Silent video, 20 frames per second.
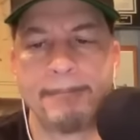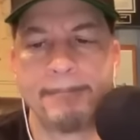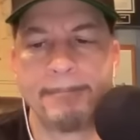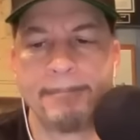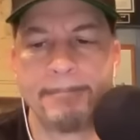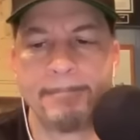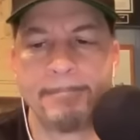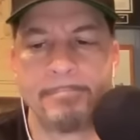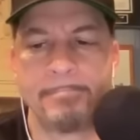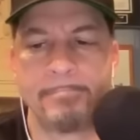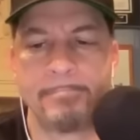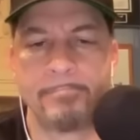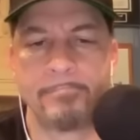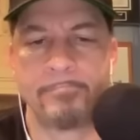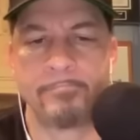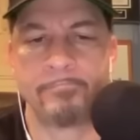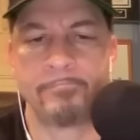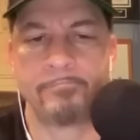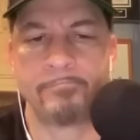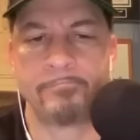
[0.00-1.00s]

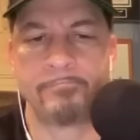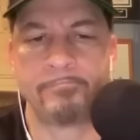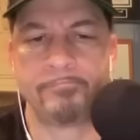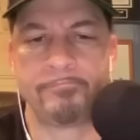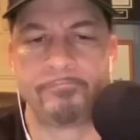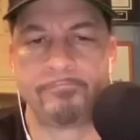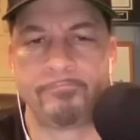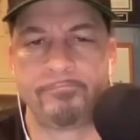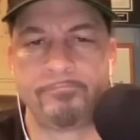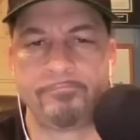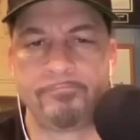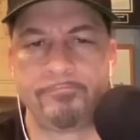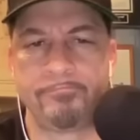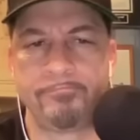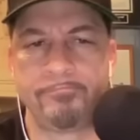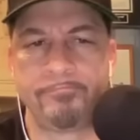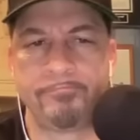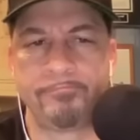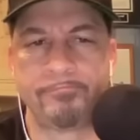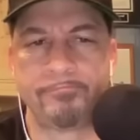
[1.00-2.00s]

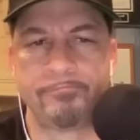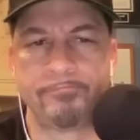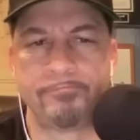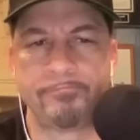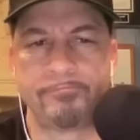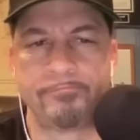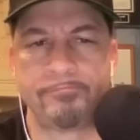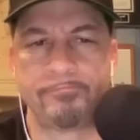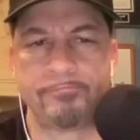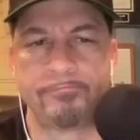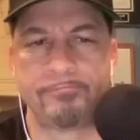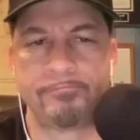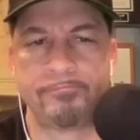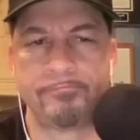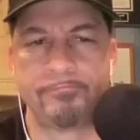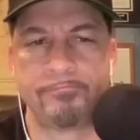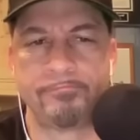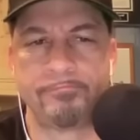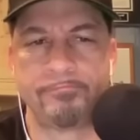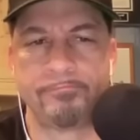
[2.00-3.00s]

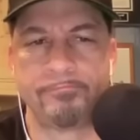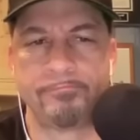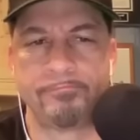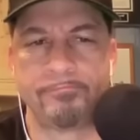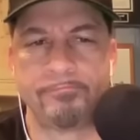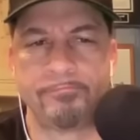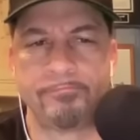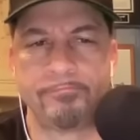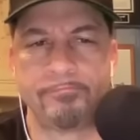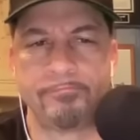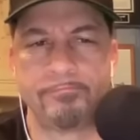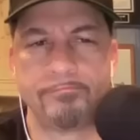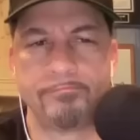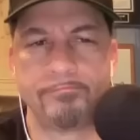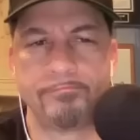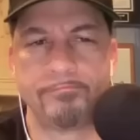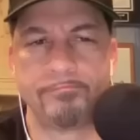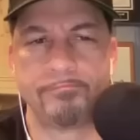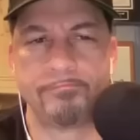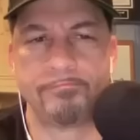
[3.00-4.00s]

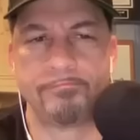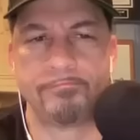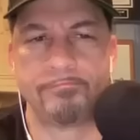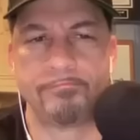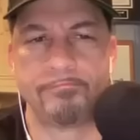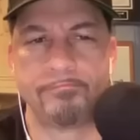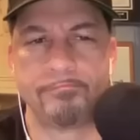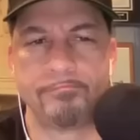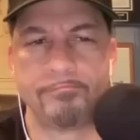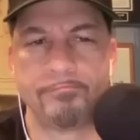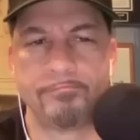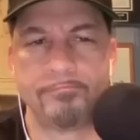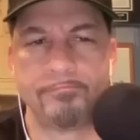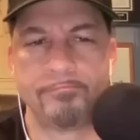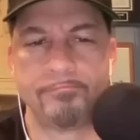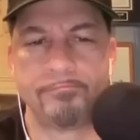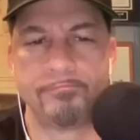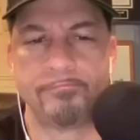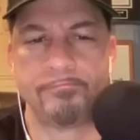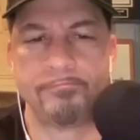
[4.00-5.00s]

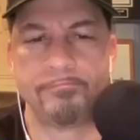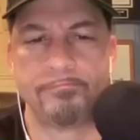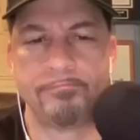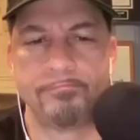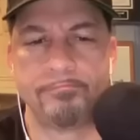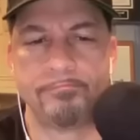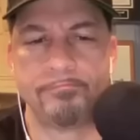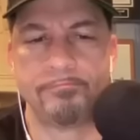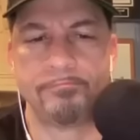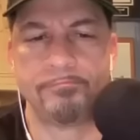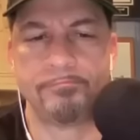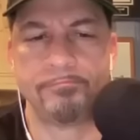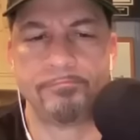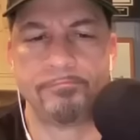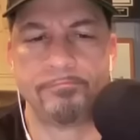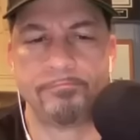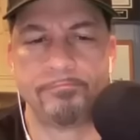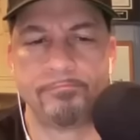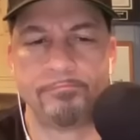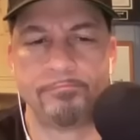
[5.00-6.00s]

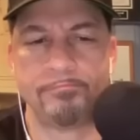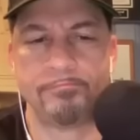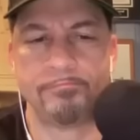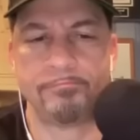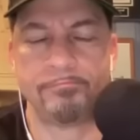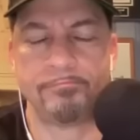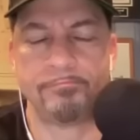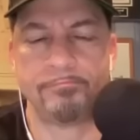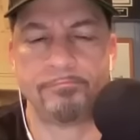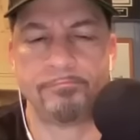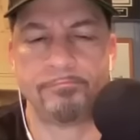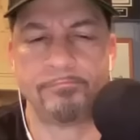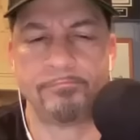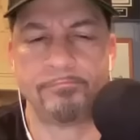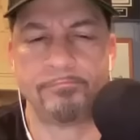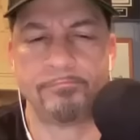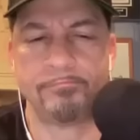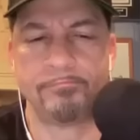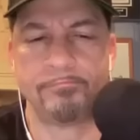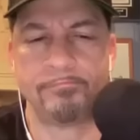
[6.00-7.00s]

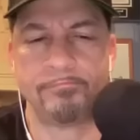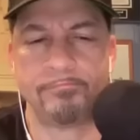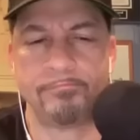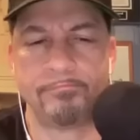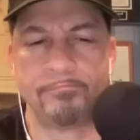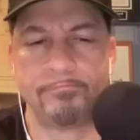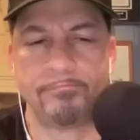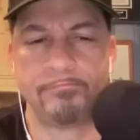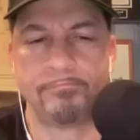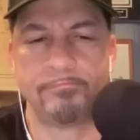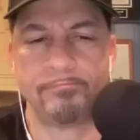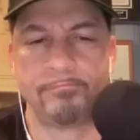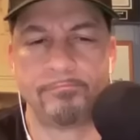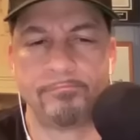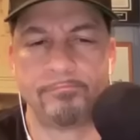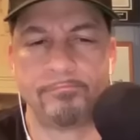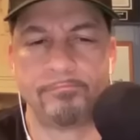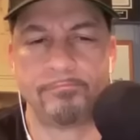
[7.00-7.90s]
(not speaking)